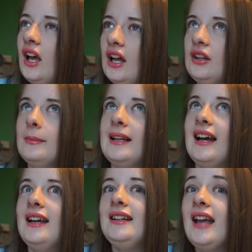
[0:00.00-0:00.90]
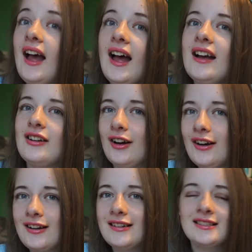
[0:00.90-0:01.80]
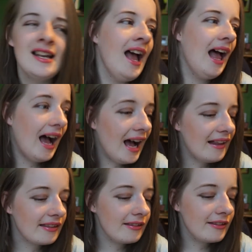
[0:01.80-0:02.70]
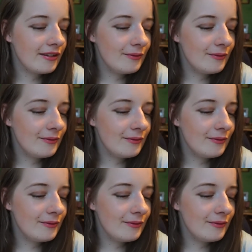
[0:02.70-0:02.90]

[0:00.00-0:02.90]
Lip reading: And they'll be like, yeah, of course. And